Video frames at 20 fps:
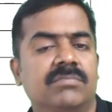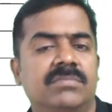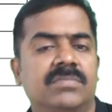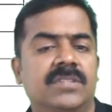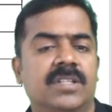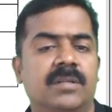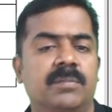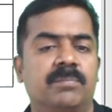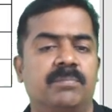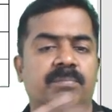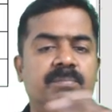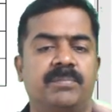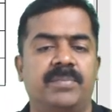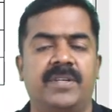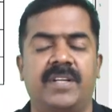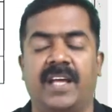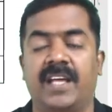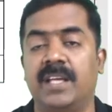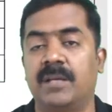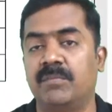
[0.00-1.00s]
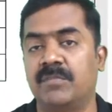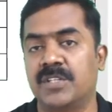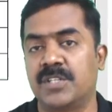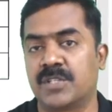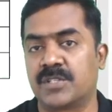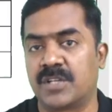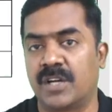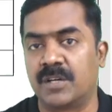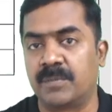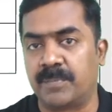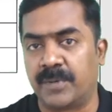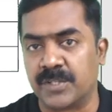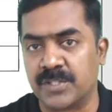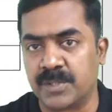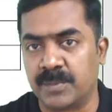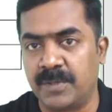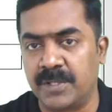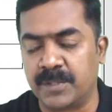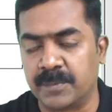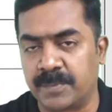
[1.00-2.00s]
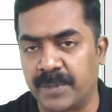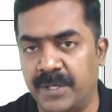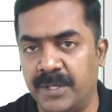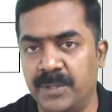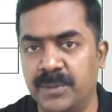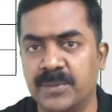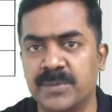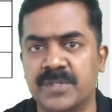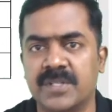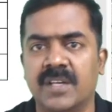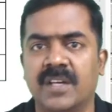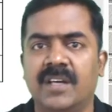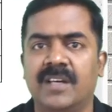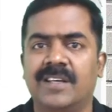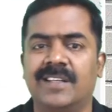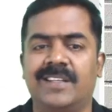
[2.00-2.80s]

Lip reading: the time which is not possible to produce,